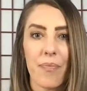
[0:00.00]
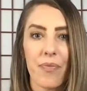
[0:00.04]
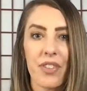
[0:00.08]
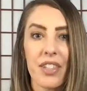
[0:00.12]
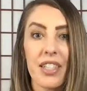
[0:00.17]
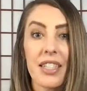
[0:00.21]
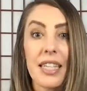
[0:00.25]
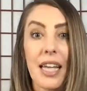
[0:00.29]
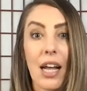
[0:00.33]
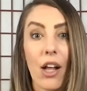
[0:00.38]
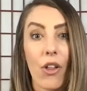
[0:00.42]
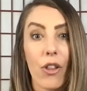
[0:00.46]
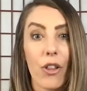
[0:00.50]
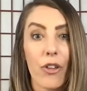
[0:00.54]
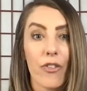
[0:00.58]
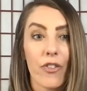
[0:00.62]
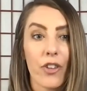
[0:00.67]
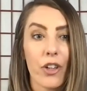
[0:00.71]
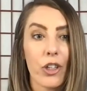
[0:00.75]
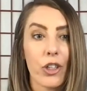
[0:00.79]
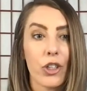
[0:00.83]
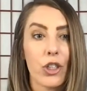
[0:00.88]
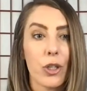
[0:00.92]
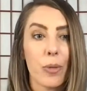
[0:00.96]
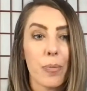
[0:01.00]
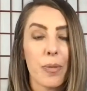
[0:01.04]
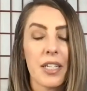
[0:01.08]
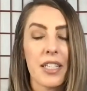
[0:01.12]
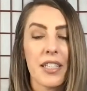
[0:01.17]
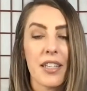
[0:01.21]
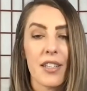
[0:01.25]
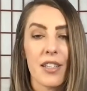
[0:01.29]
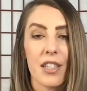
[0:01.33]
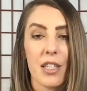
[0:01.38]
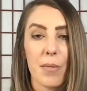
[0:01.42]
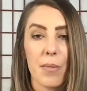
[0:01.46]
sell the furniture
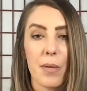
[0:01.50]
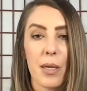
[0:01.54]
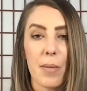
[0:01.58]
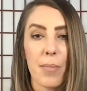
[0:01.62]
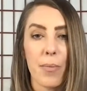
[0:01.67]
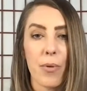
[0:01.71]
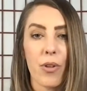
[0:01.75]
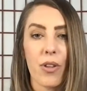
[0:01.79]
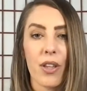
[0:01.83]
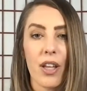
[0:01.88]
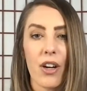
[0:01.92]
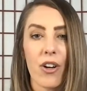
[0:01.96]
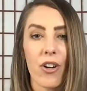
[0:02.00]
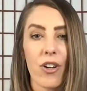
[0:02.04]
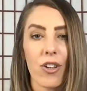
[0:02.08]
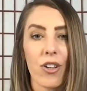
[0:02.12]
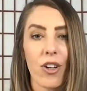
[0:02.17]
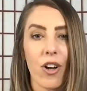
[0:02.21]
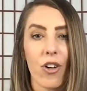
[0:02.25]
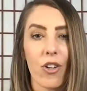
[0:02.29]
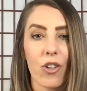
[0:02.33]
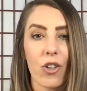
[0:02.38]
pieces to people that are